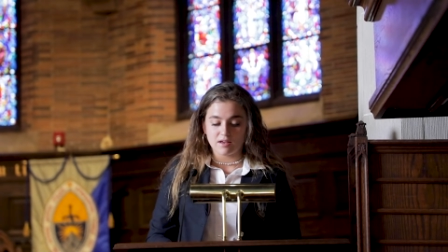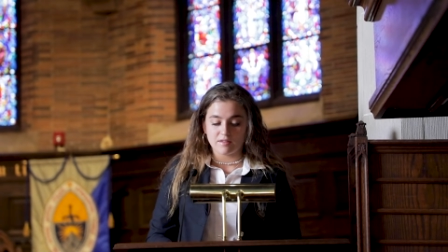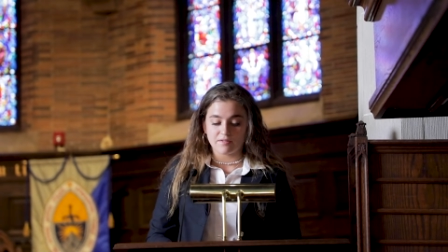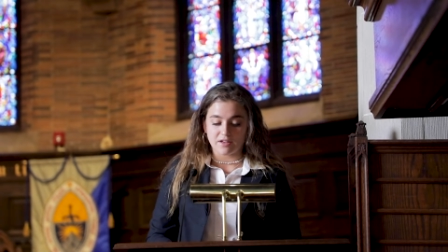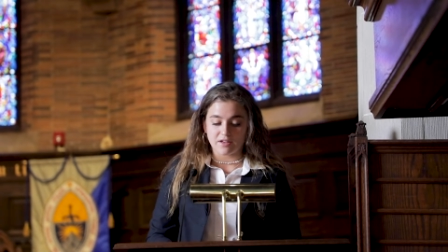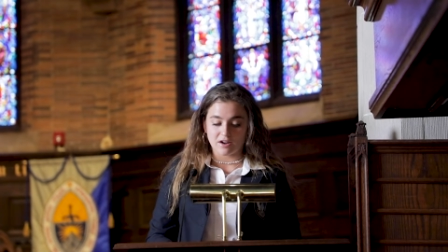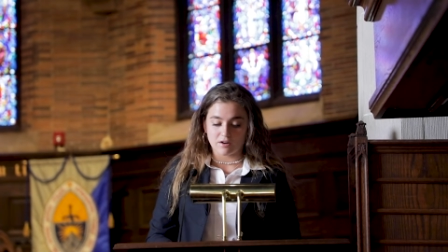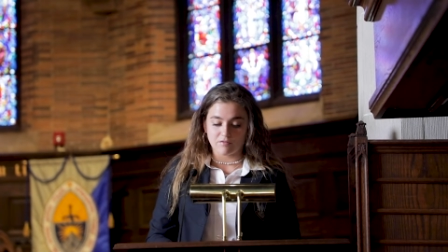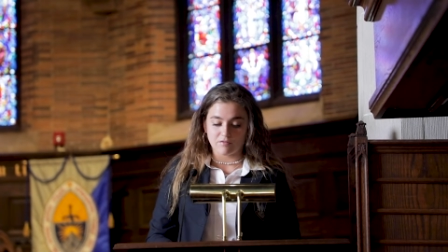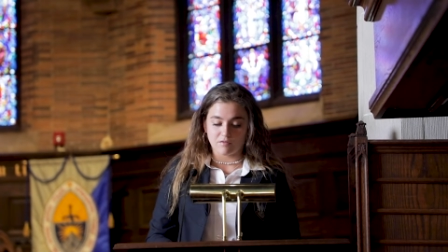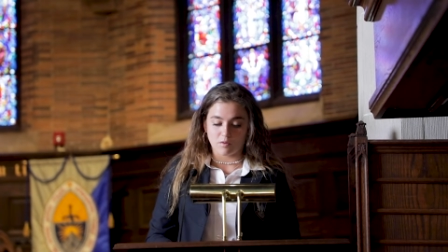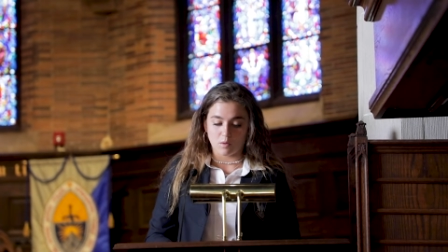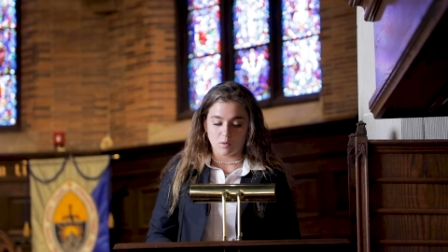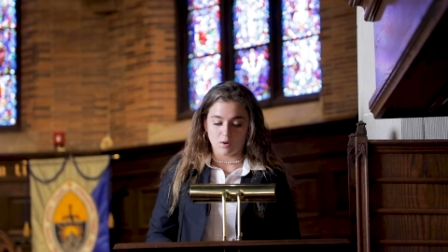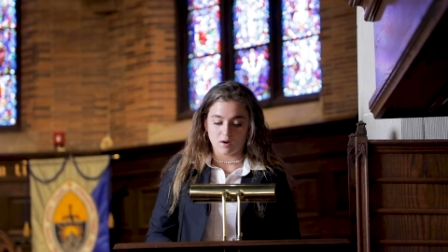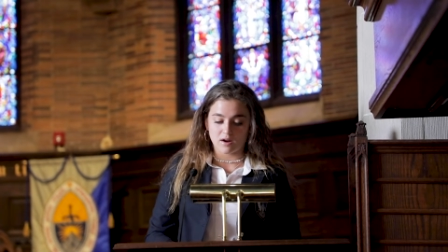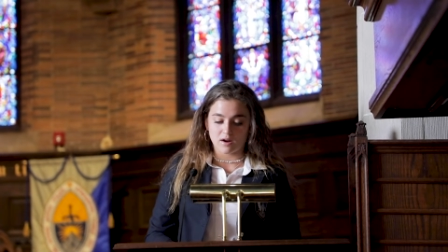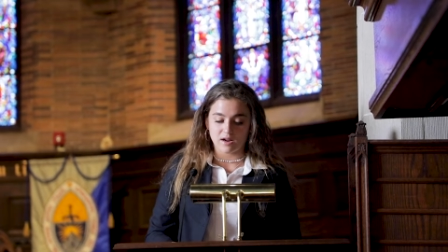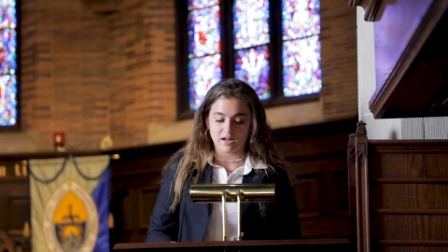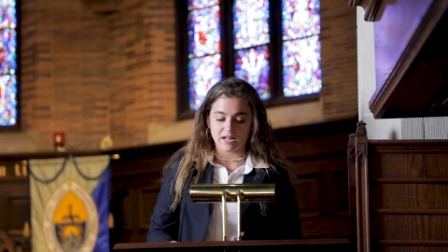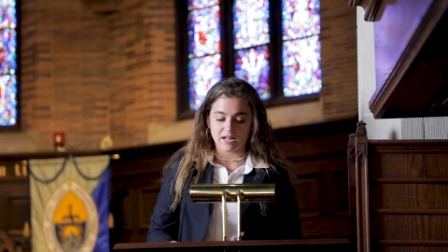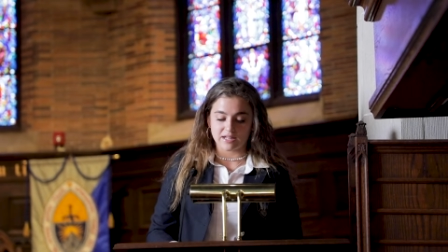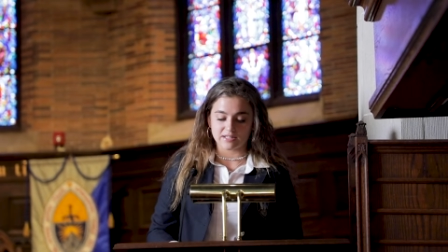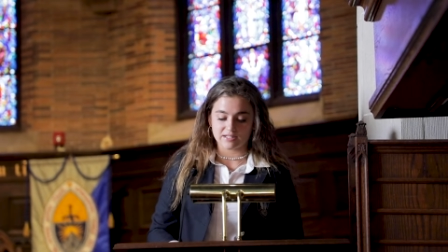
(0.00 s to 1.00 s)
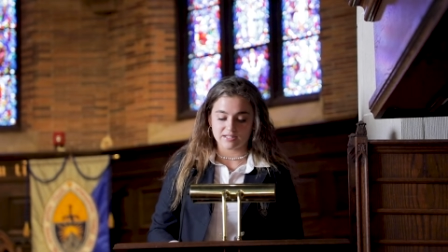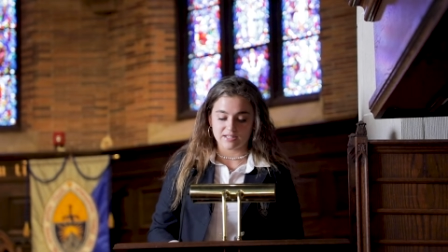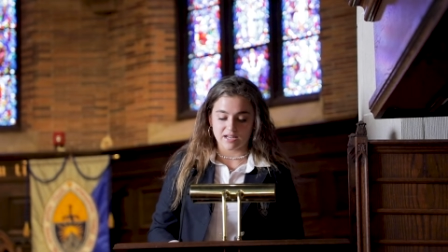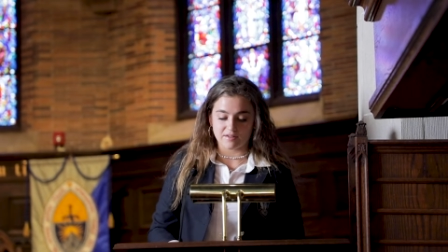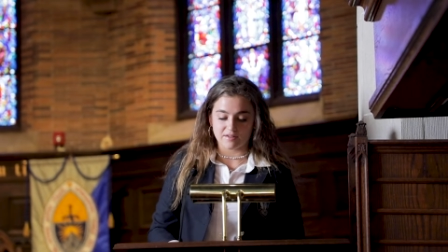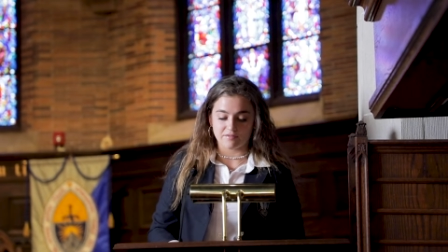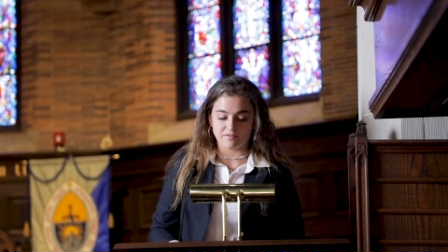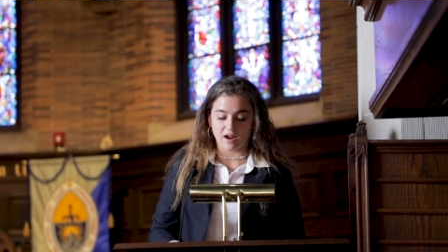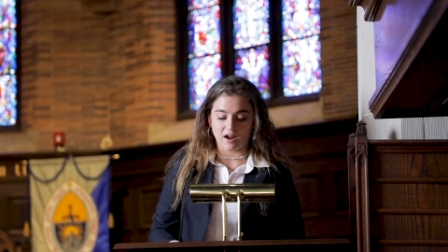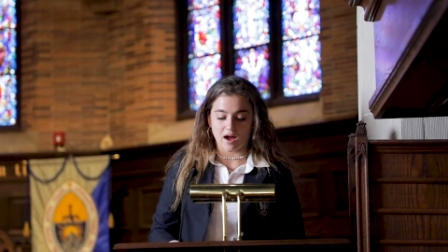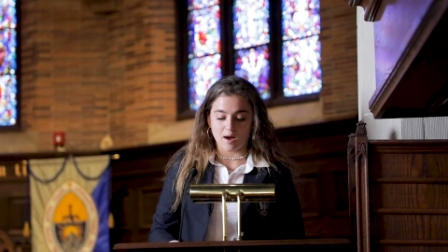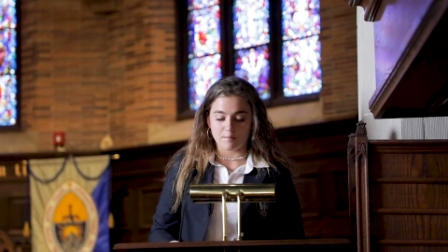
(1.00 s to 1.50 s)
Therefore, instead
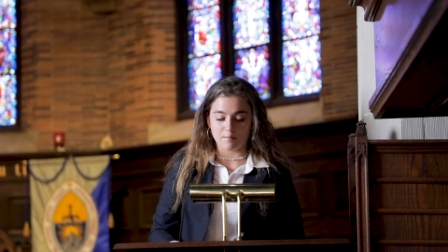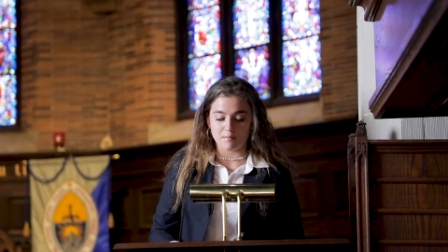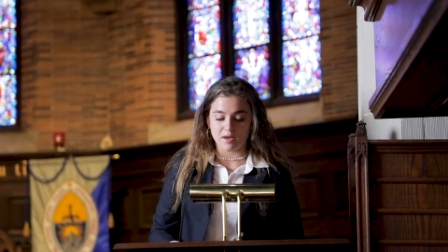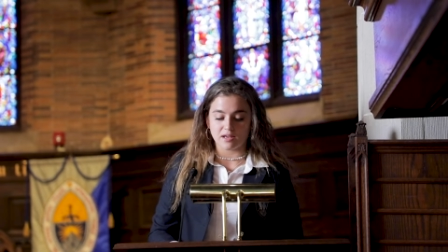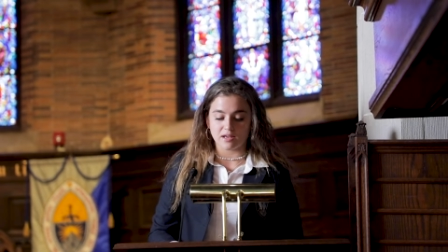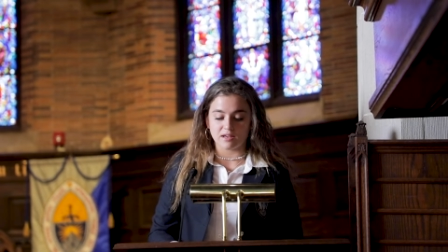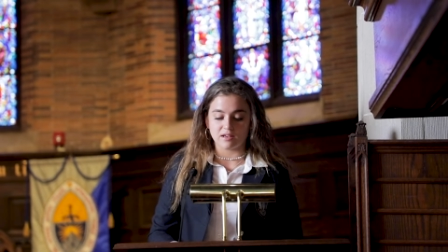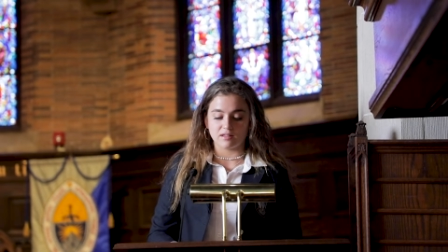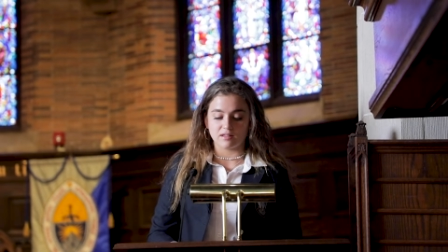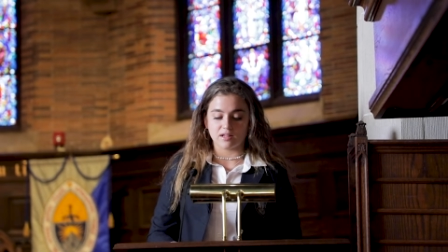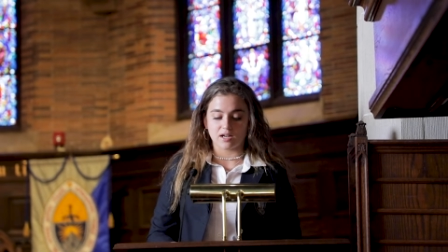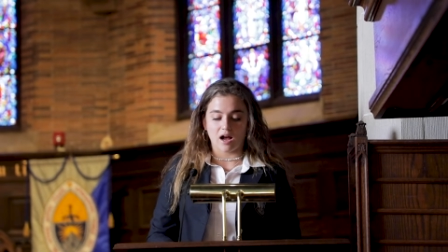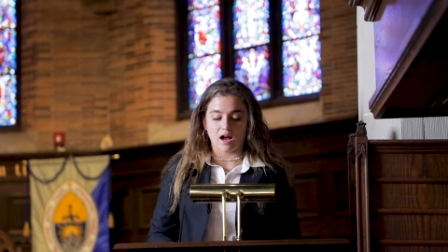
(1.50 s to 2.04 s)
of not making the